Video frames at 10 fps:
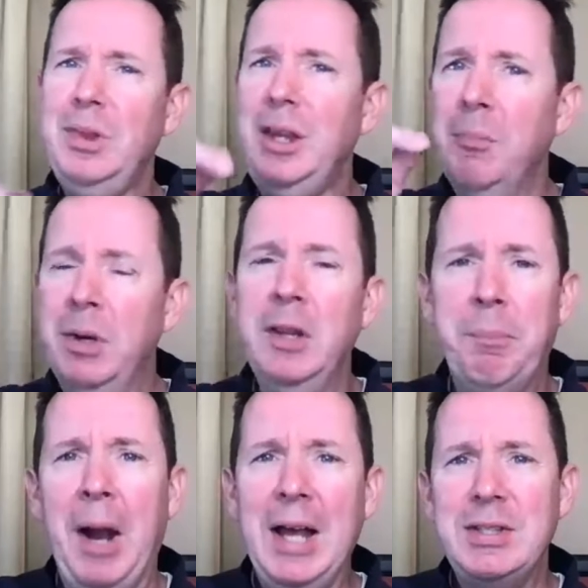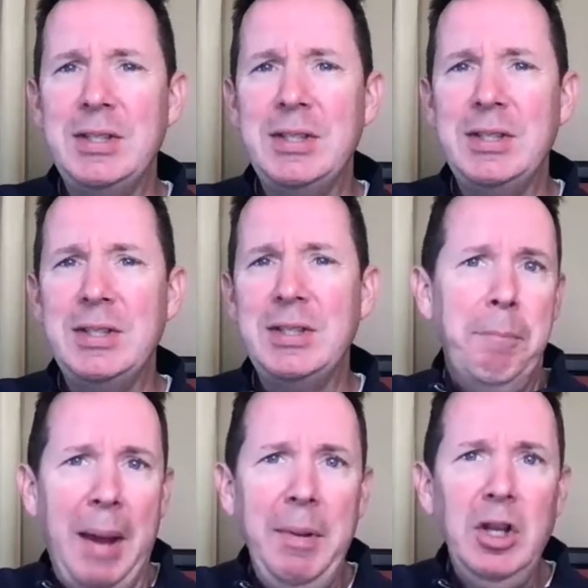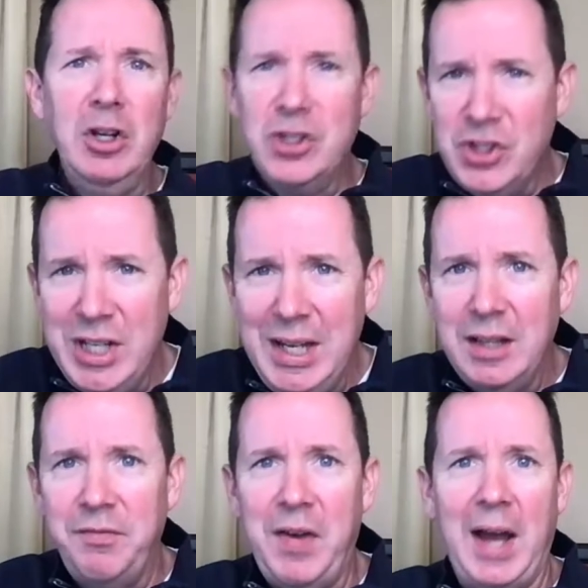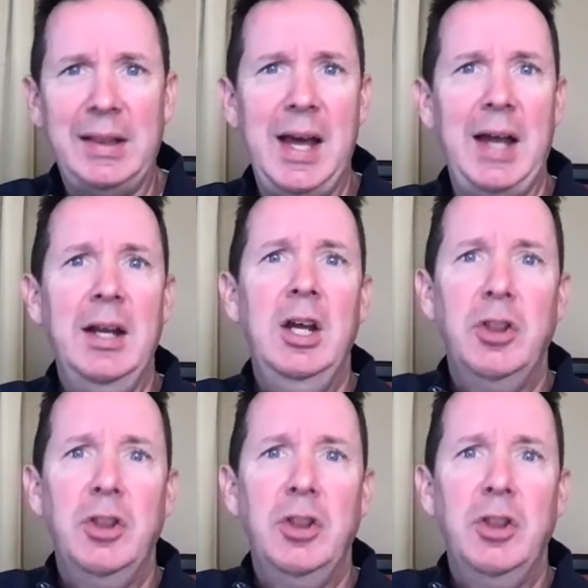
But in the process, maybe they're seeing the fact that